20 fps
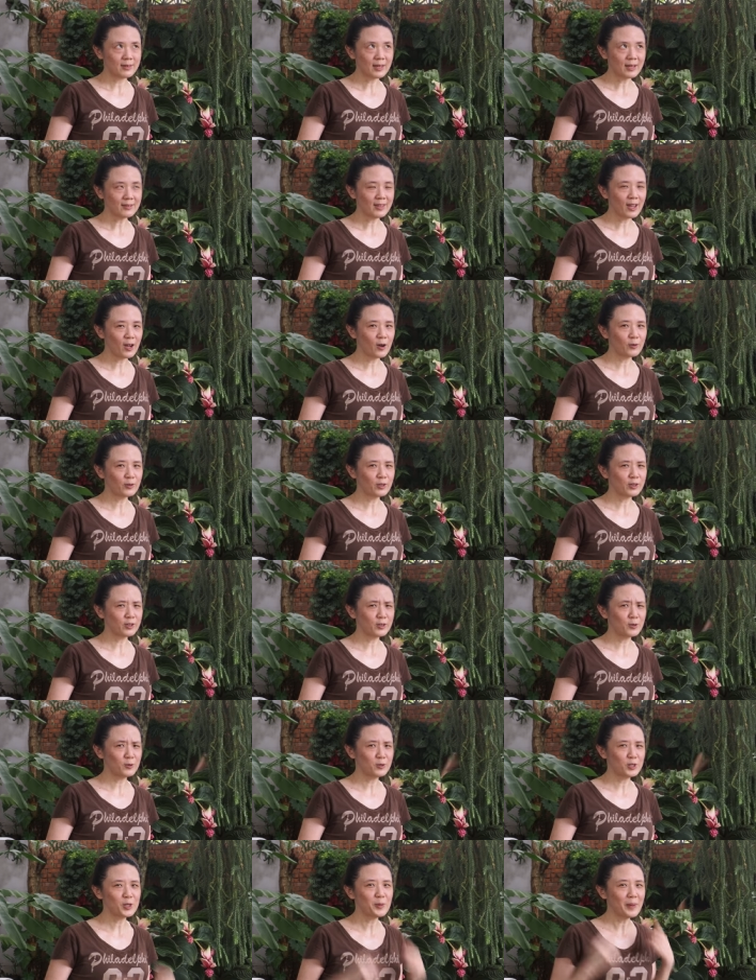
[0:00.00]
that's how the
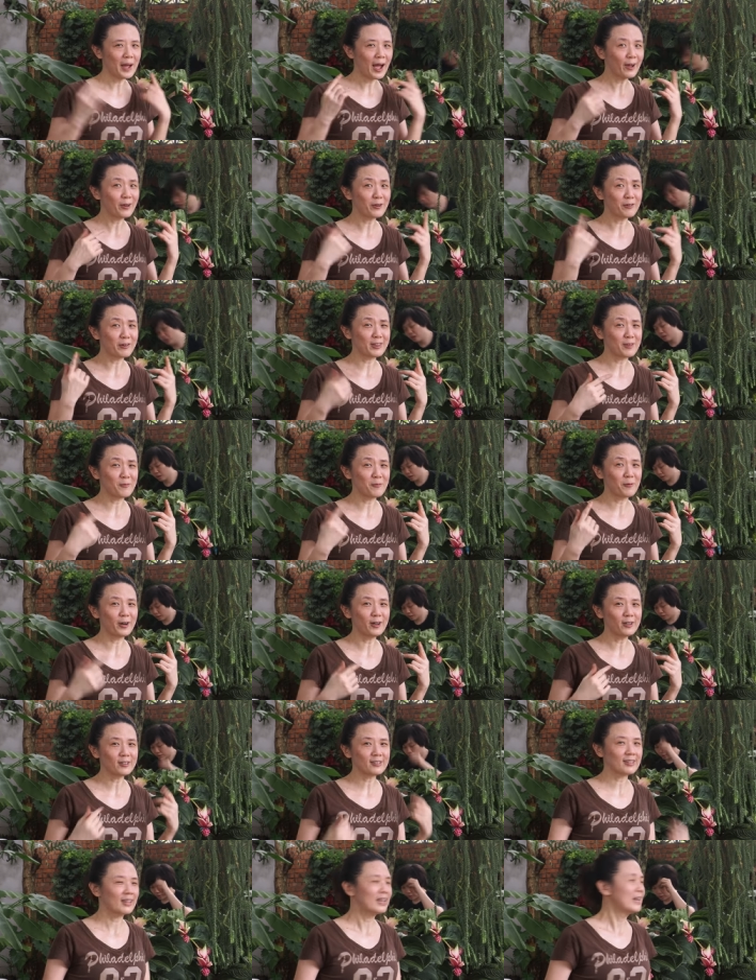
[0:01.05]
YouTube algorithm works.